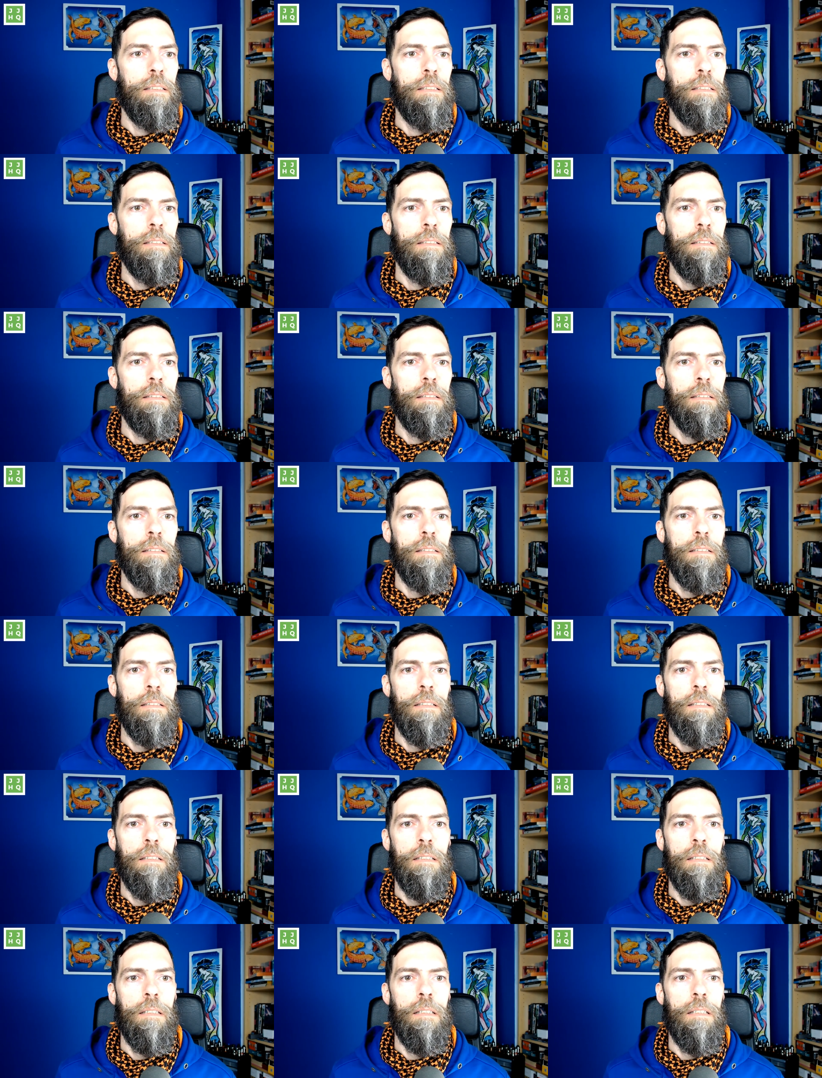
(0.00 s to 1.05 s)

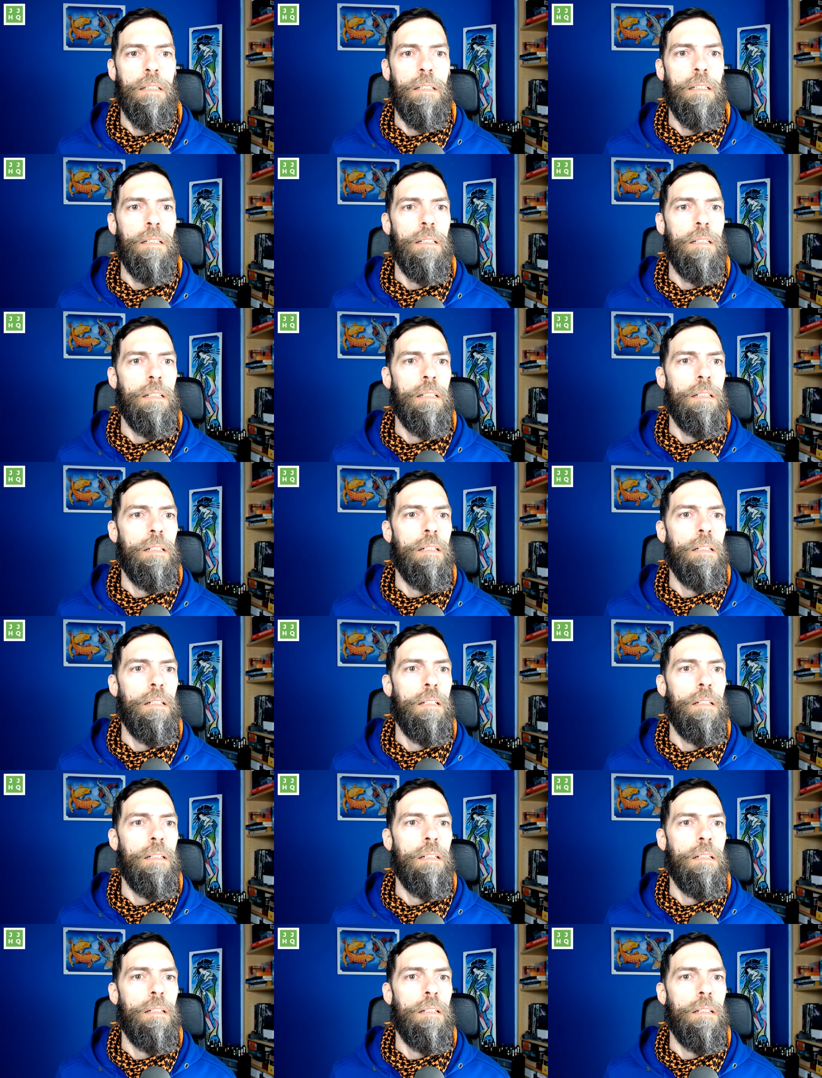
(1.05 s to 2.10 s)

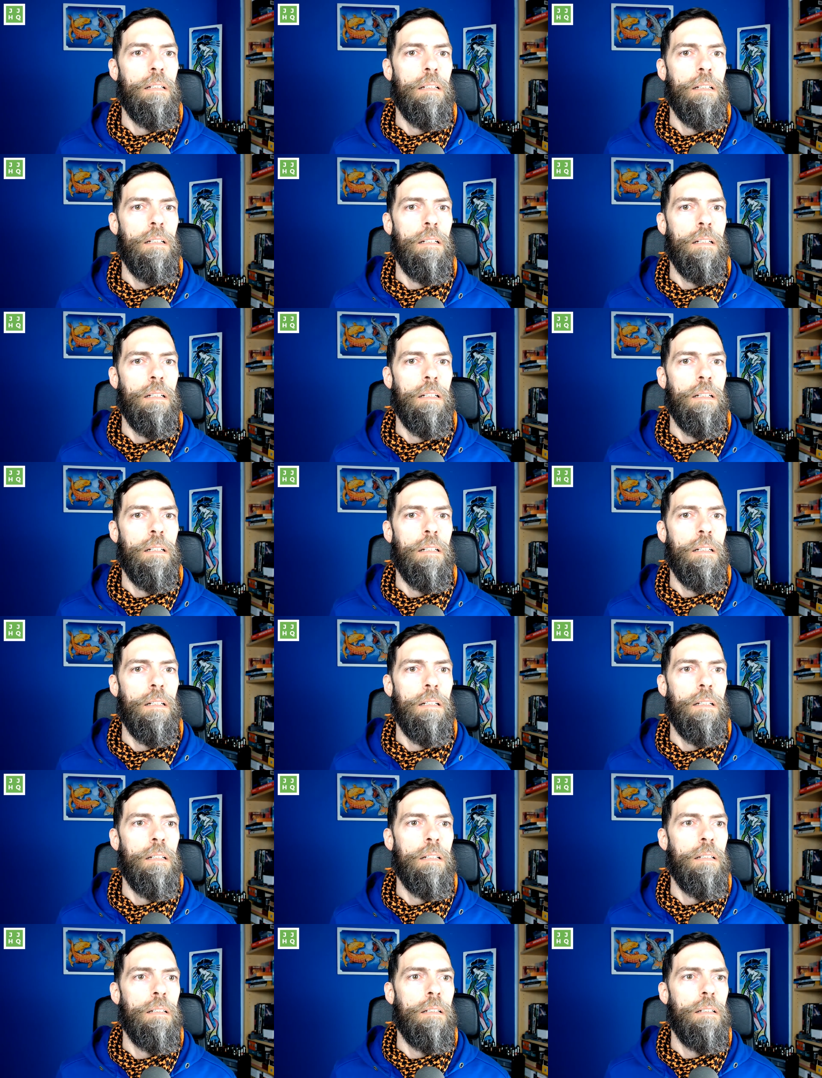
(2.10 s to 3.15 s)

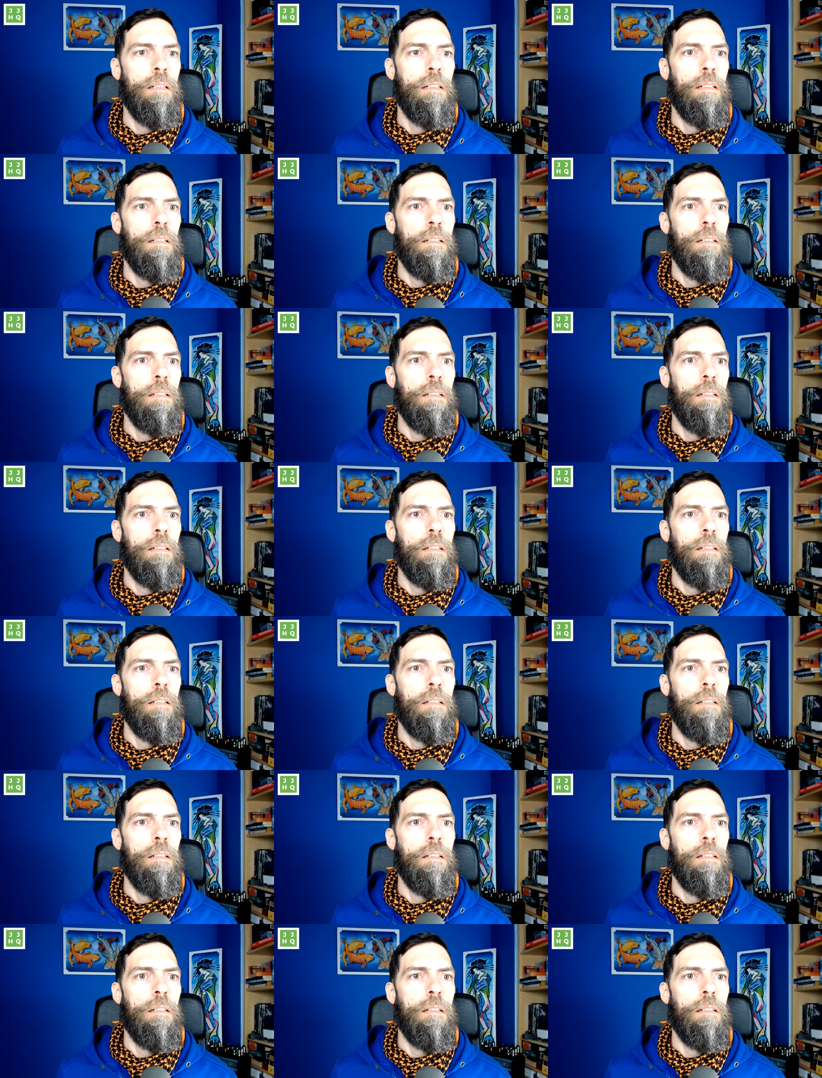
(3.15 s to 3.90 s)
[no speech]